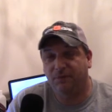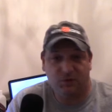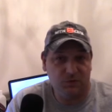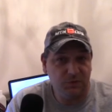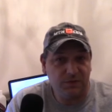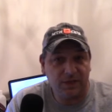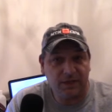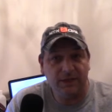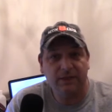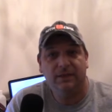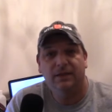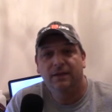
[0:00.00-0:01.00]

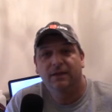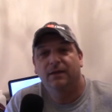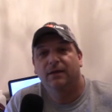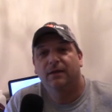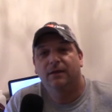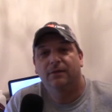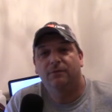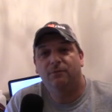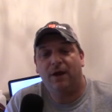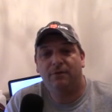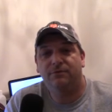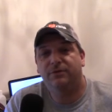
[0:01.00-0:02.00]
Tuesday,
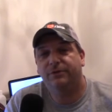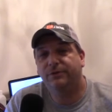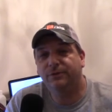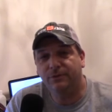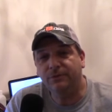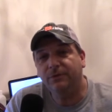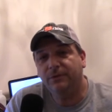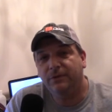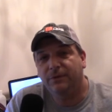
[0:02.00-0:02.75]
round 2